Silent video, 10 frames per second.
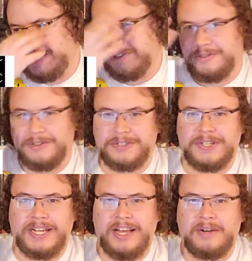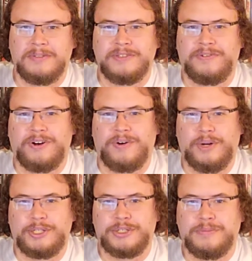torturing animals for an
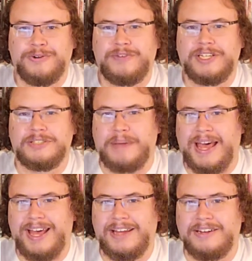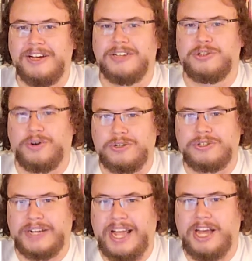original movie is bad.
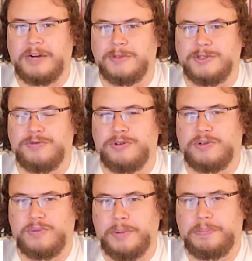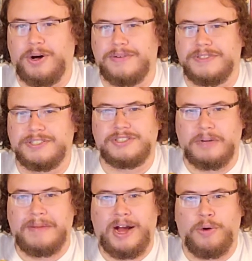Torturing animals for a ripoff is
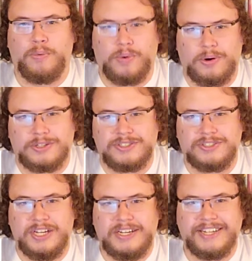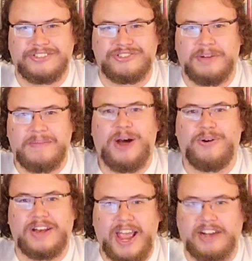somehow worse. It's somehow
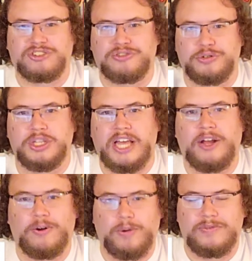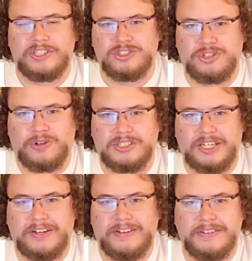an extra layer of
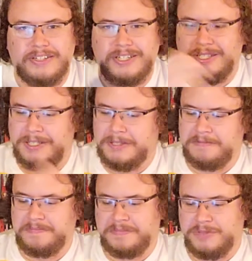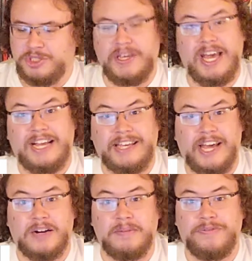insulting. So yeah,
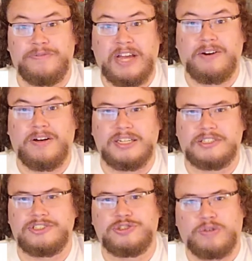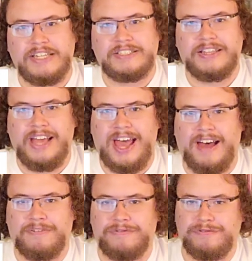Cannibal Ferox, straight to the
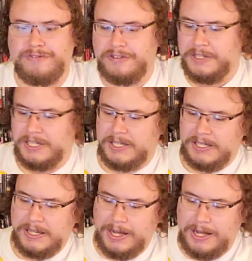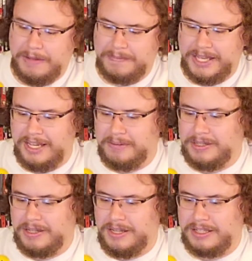F. Um,
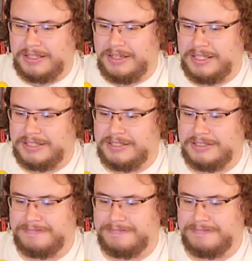Cannibal Holocaust,